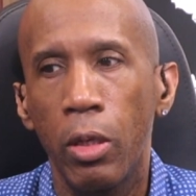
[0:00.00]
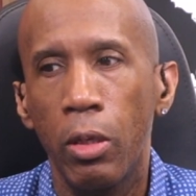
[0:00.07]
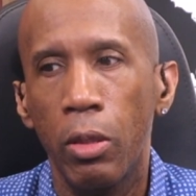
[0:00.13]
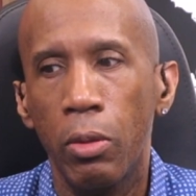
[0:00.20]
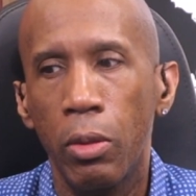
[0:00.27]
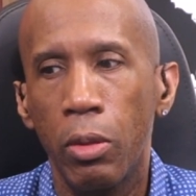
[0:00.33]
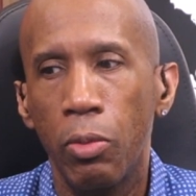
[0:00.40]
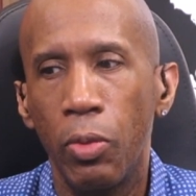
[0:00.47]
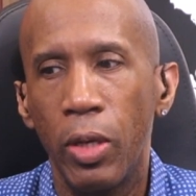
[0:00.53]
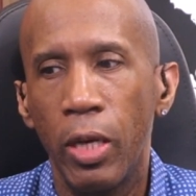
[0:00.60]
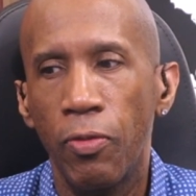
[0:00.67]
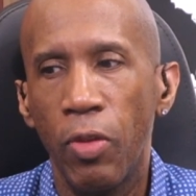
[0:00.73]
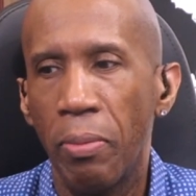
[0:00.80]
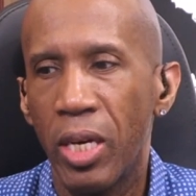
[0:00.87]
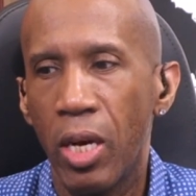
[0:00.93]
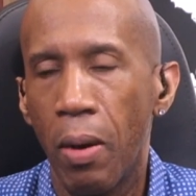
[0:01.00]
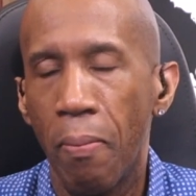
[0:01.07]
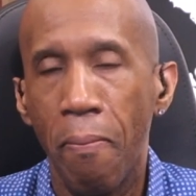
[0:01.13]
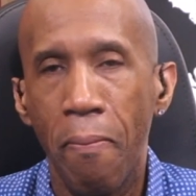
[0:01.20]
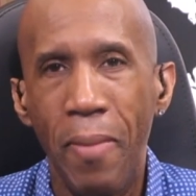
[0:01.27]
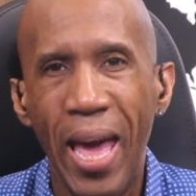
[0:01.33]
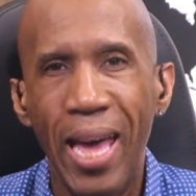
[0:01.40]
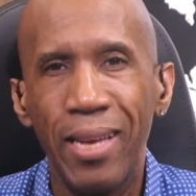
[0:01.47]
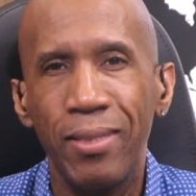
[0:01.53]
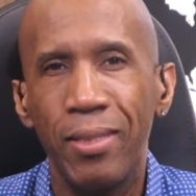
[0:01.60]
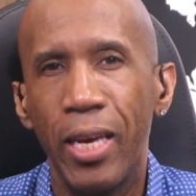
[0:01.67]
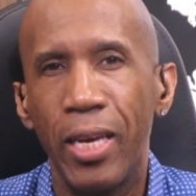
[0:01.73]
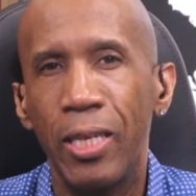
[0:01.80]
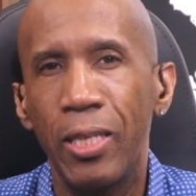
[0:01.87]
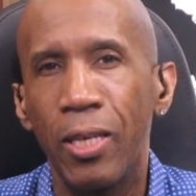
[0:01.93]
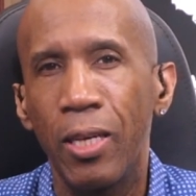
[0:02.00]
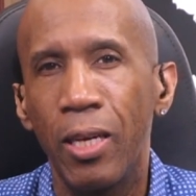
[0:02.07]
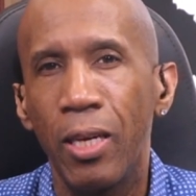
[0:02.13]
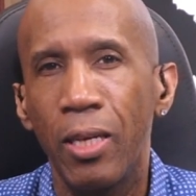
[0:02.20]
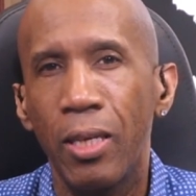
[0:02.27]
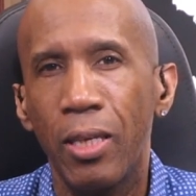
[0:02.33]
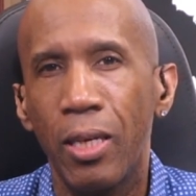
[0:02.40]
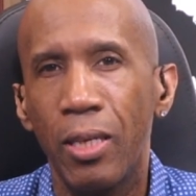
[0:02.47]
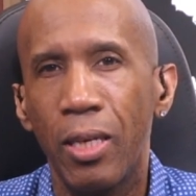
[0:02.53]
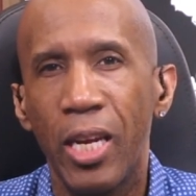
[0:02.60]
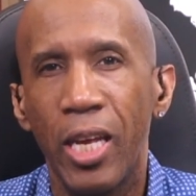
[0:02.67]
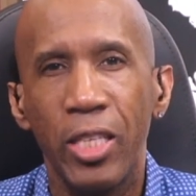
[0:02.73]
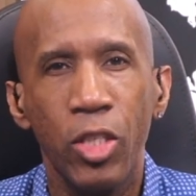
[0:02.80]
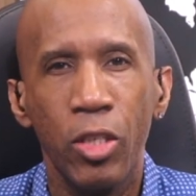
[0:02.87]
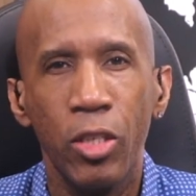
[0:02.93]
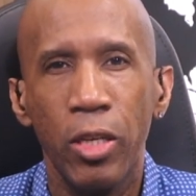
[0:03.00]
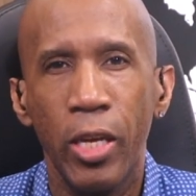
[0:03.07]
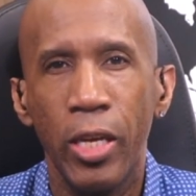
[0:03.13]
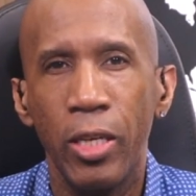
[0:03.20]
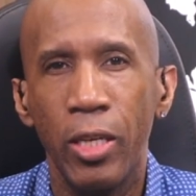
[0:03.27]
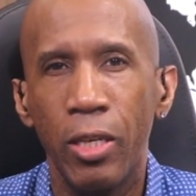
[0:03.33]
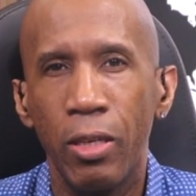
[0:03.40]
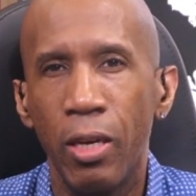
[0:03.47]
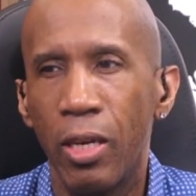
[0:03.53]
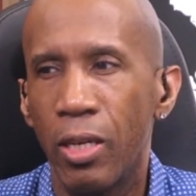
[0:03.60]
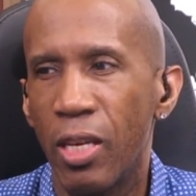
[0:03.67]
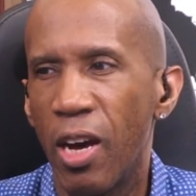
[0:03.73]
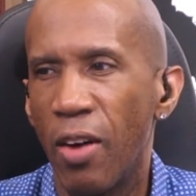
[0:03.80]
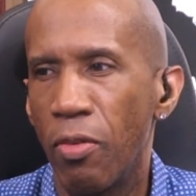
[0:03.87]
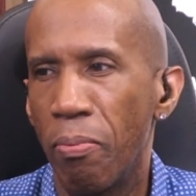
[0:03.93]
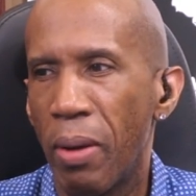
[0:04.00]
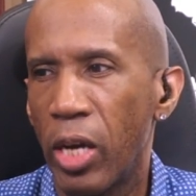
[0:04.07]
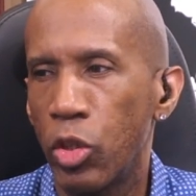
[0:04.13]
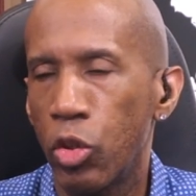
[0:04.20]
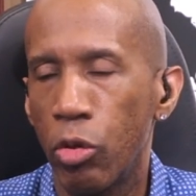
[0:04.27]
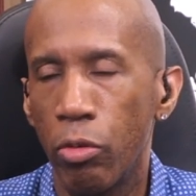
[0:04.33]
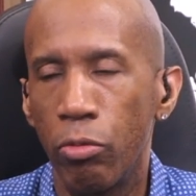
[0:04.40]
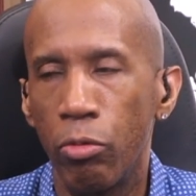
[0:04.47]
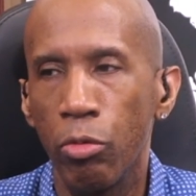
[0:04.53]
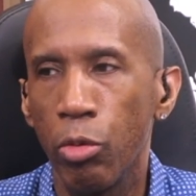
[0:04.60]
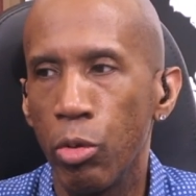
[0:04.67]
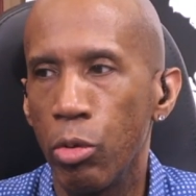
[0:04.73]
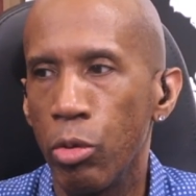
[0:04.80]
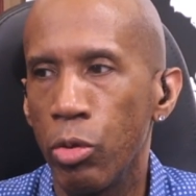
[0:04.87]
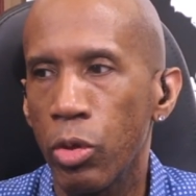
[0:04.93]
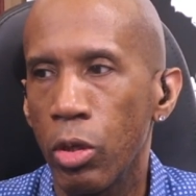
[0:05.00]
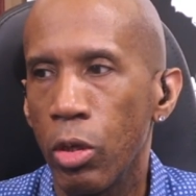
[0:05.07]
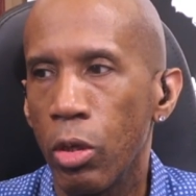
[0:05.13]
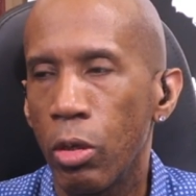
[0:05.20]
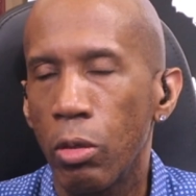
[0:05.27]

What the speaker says: if they become mandated and legislated and governed by certain rules,